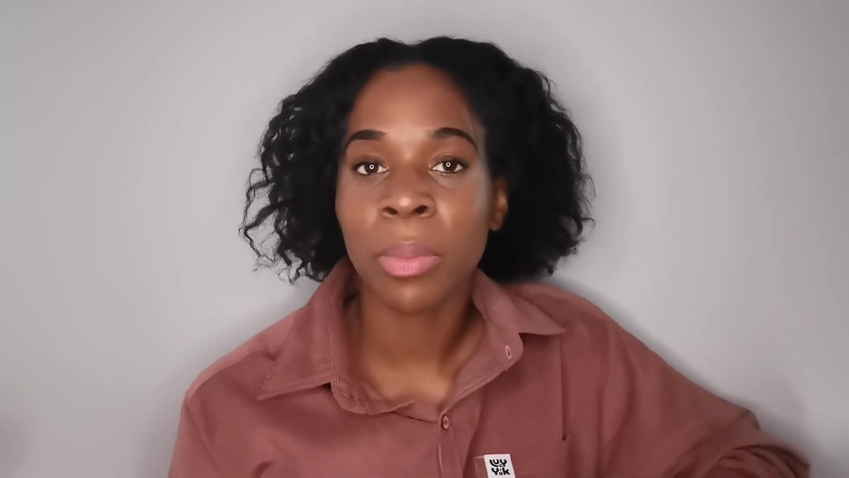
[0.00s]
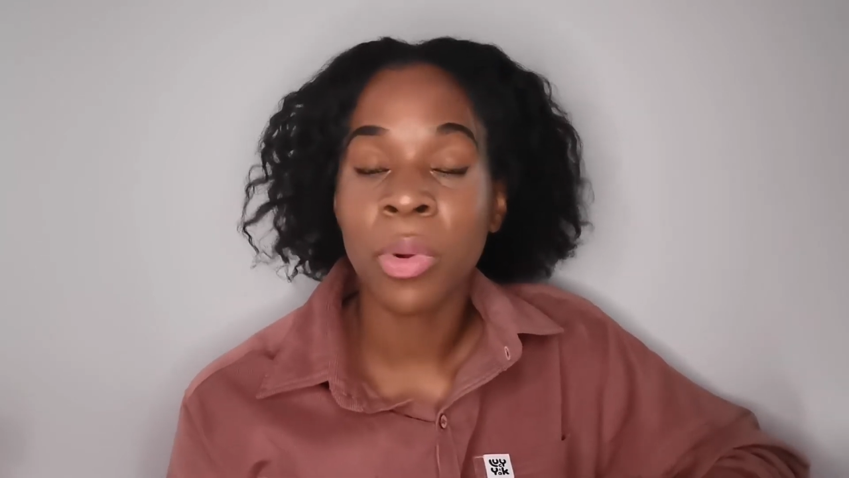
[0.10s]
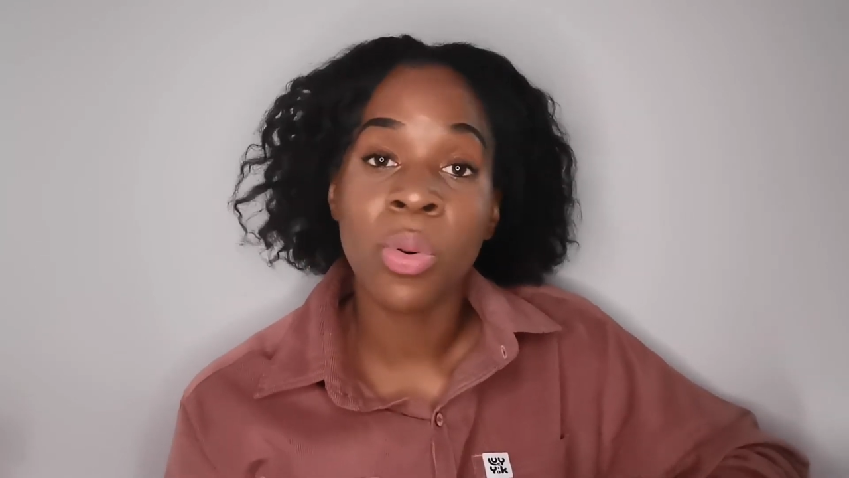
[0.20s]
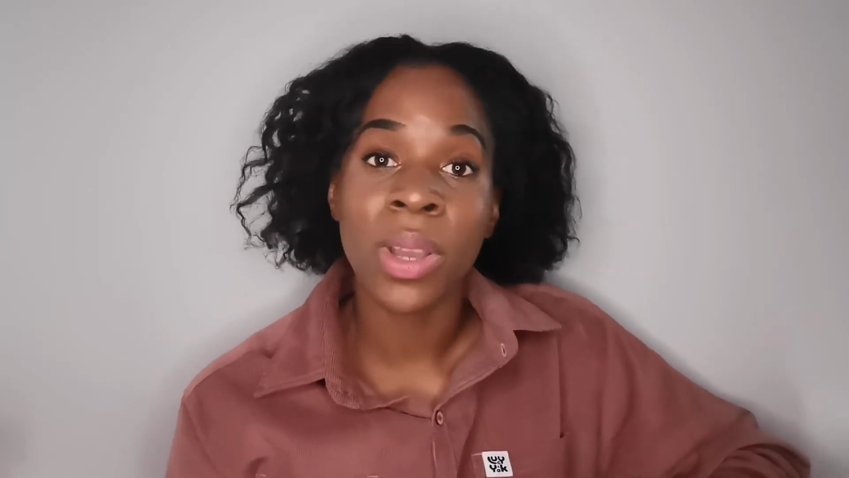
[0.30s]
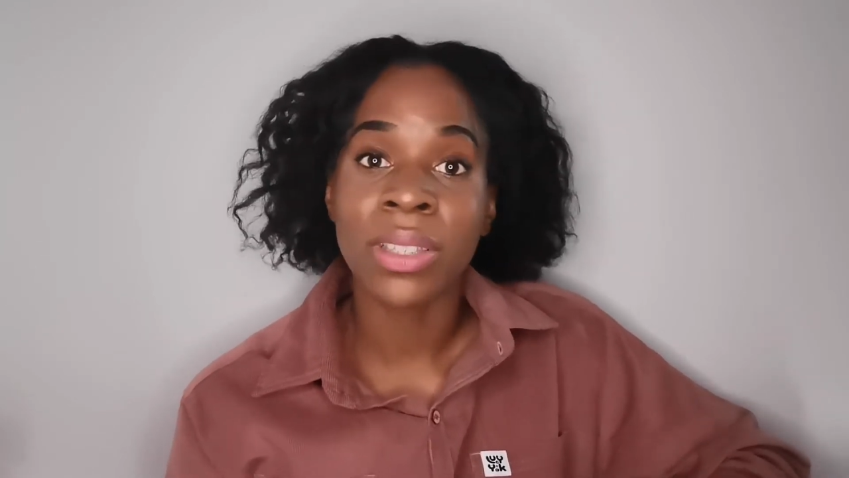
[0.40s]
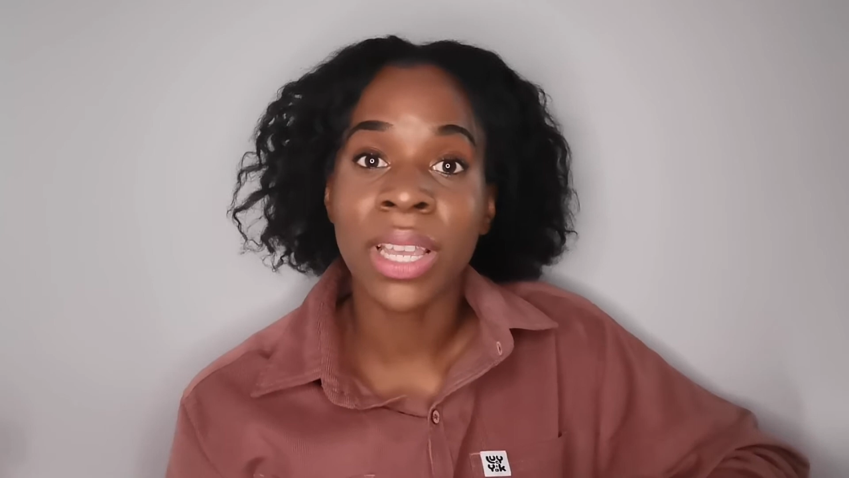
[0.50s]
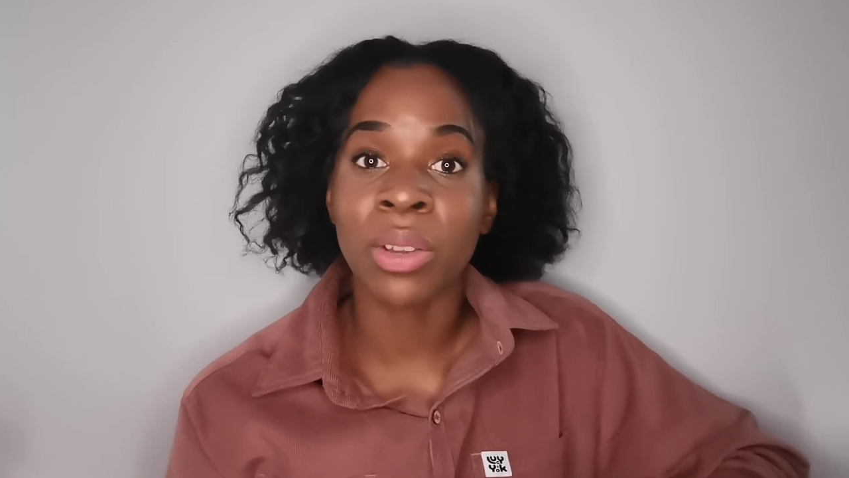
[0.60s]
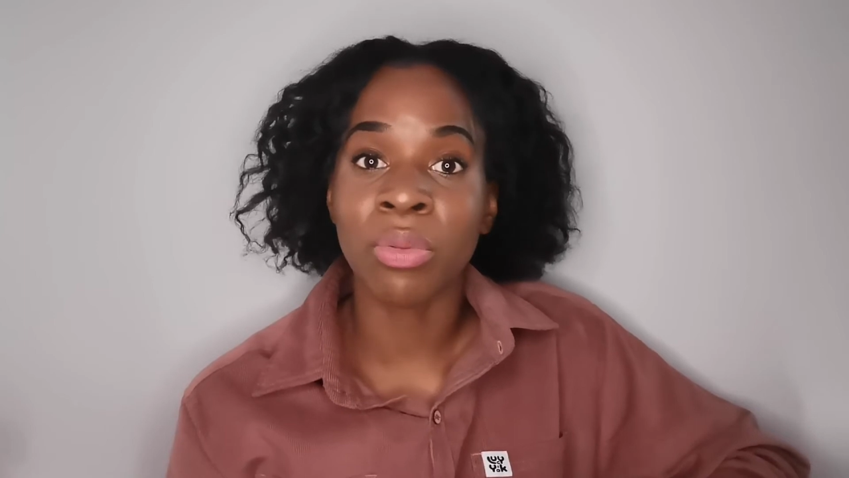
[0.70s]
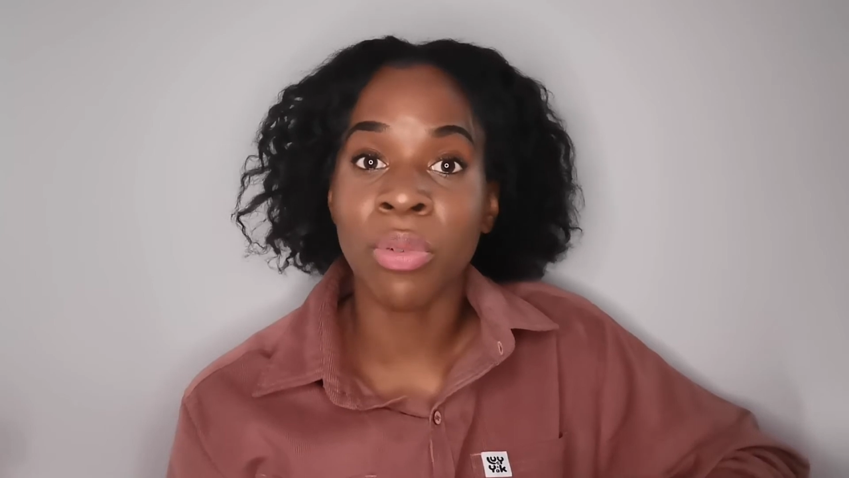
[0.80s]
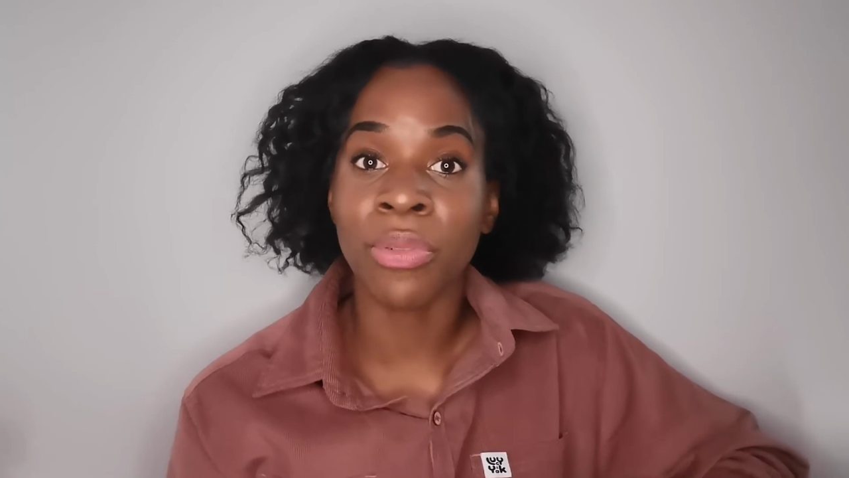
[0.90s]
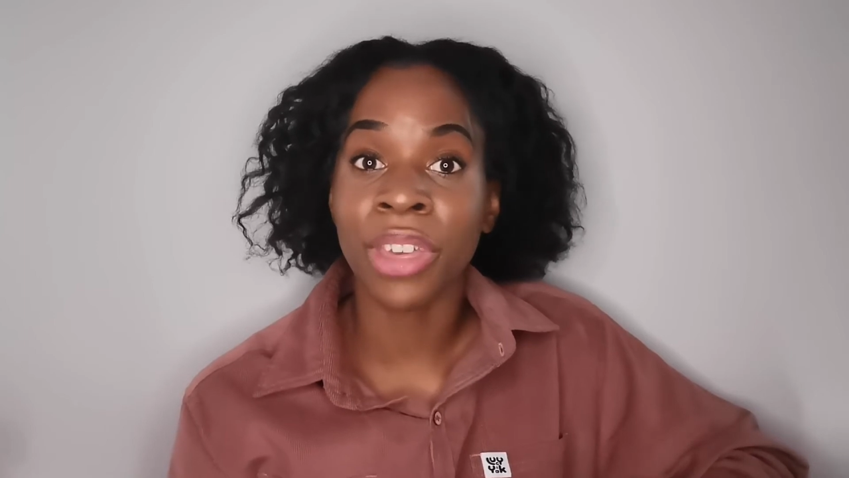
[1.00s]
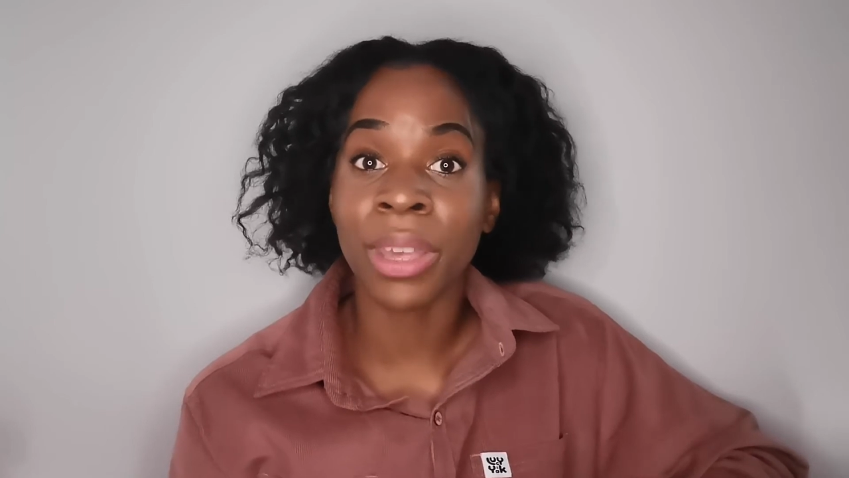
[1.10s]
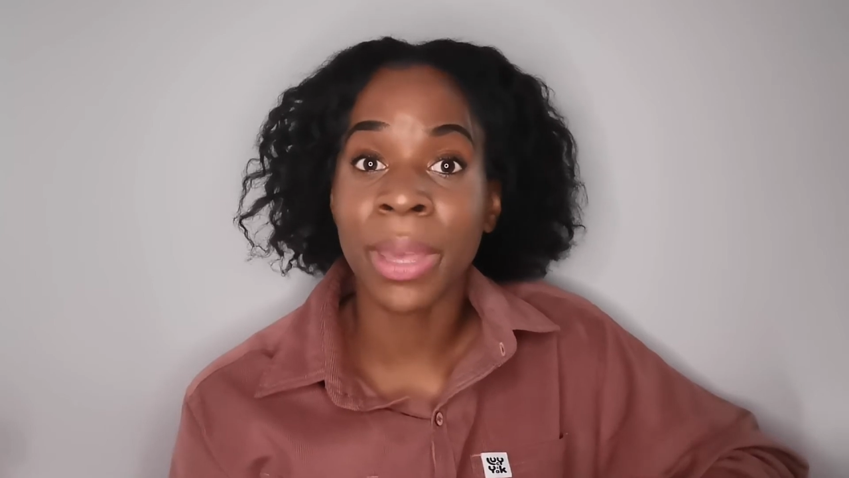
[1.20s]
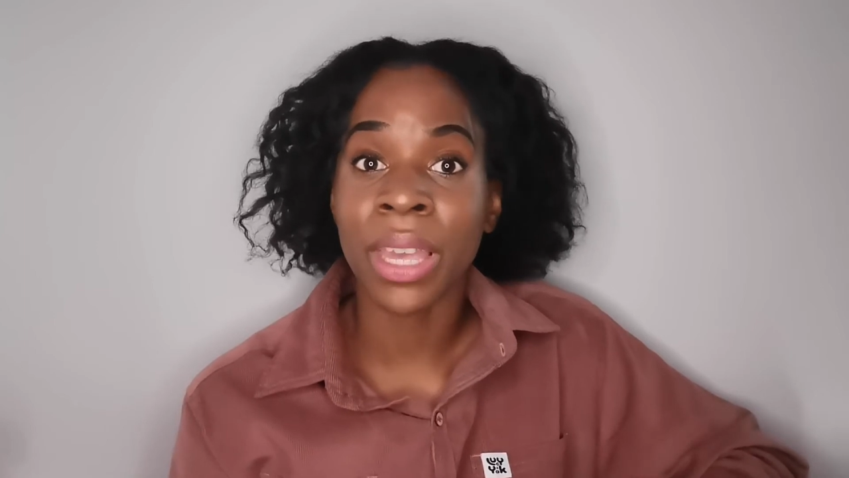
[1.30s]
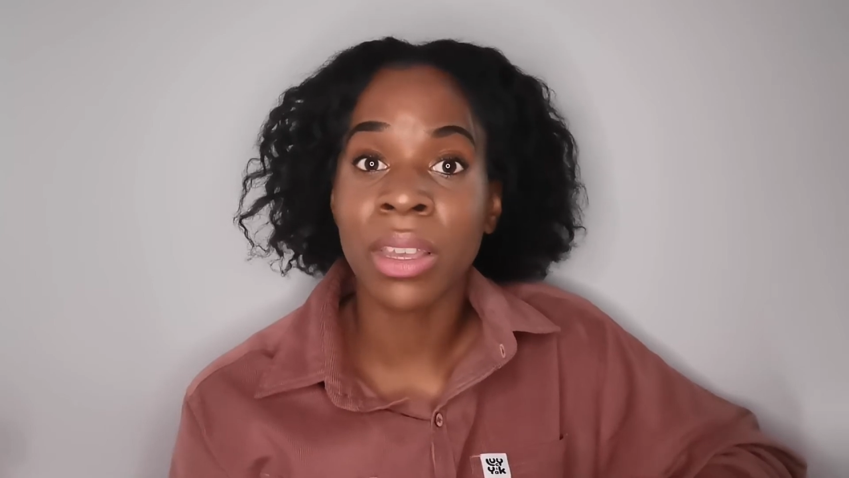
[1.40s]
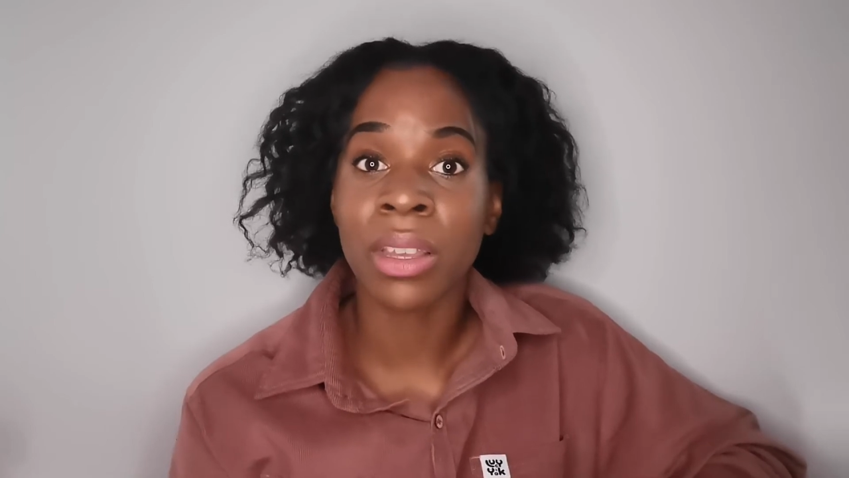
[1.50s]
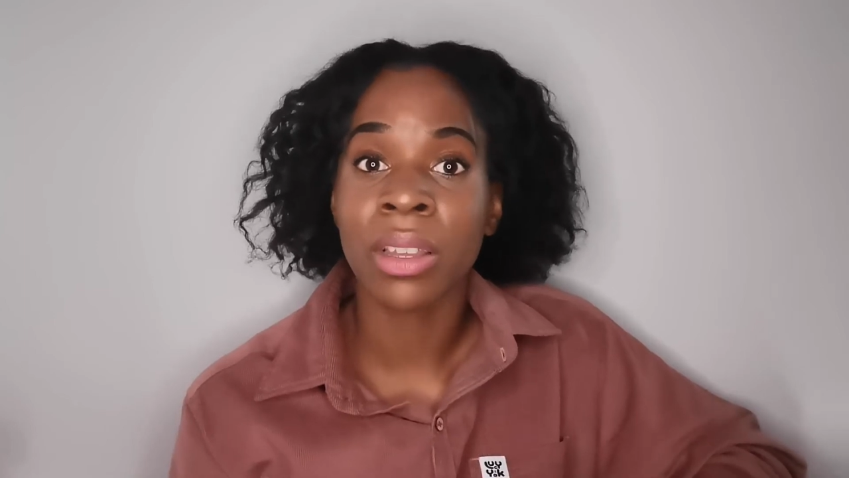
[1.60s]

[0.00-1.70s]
always saying the wrong thing, me.